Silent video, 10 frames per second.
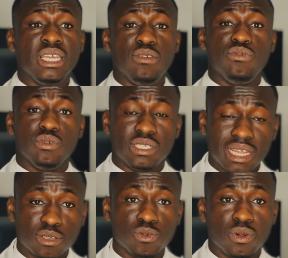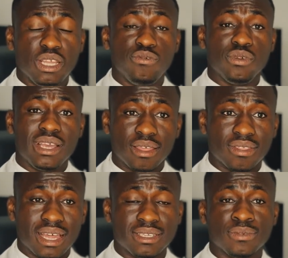If you settle on, if you get
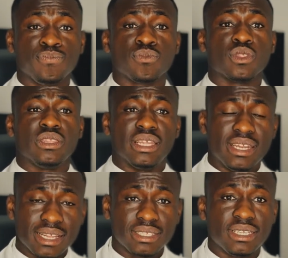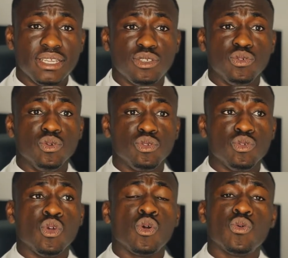that, the next stage you go to,